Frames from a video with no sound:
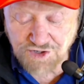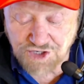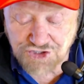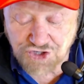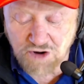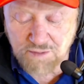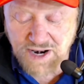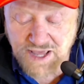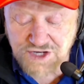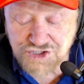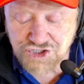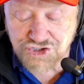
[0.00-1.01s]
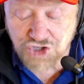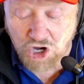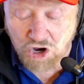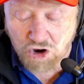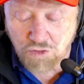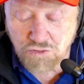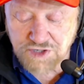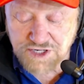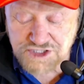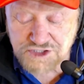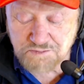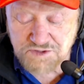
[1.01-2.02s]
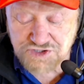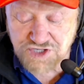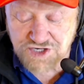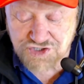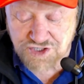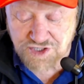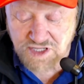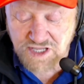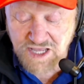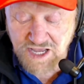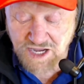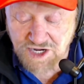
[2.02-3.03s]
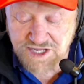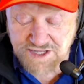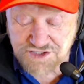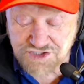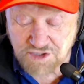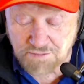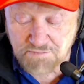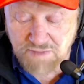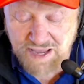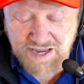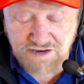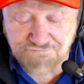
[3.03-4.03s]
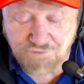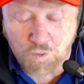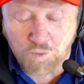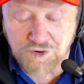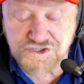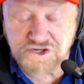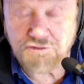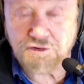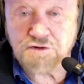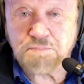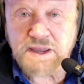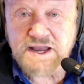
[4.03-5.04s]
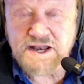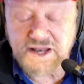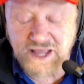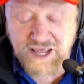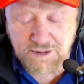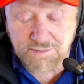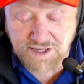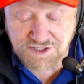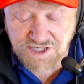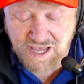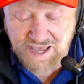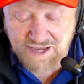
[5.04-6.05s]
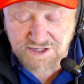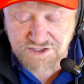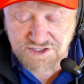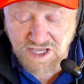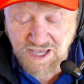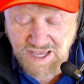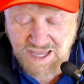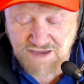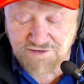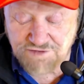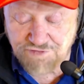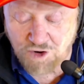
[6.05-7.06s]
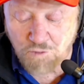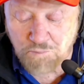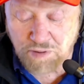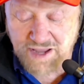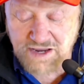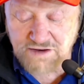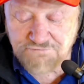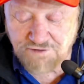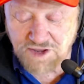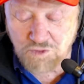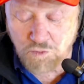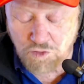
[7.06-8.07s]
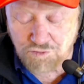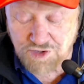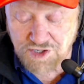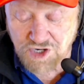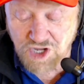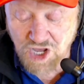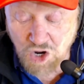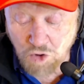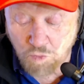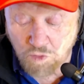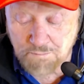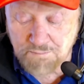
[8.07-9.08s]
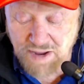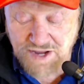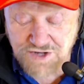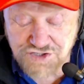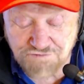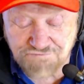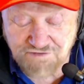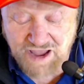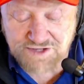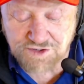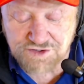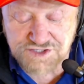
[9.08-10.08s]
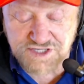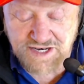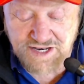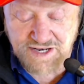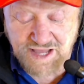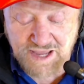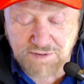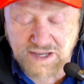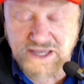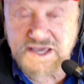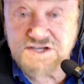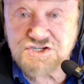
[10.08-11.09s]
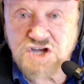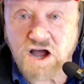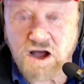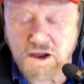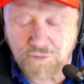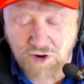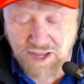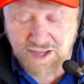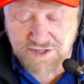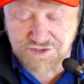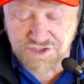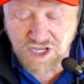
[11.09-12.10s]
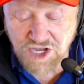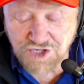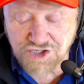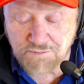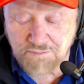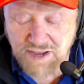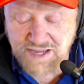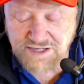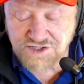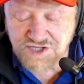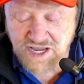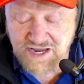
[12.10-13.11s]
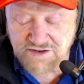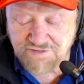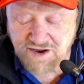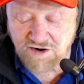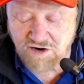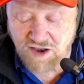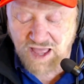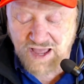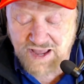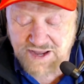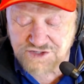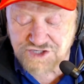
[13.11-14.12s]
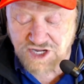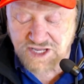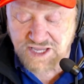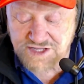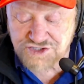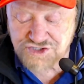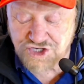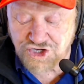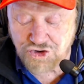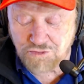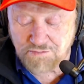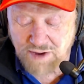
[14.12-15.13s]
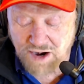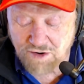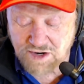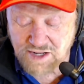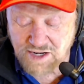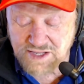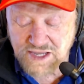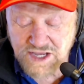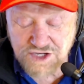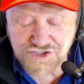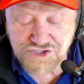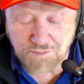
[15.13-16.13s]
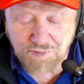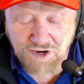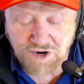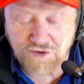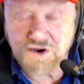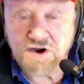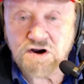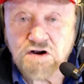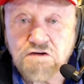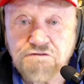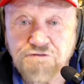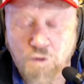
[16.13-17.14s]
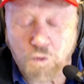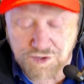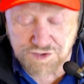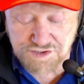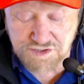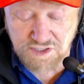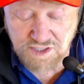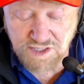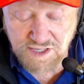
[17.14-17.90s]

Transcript: determination to hold his position against the main force of repeated enemy attacks, even though painfully wounded, were major factors in enabling his comrades to maintain their lines against a numerically superior force.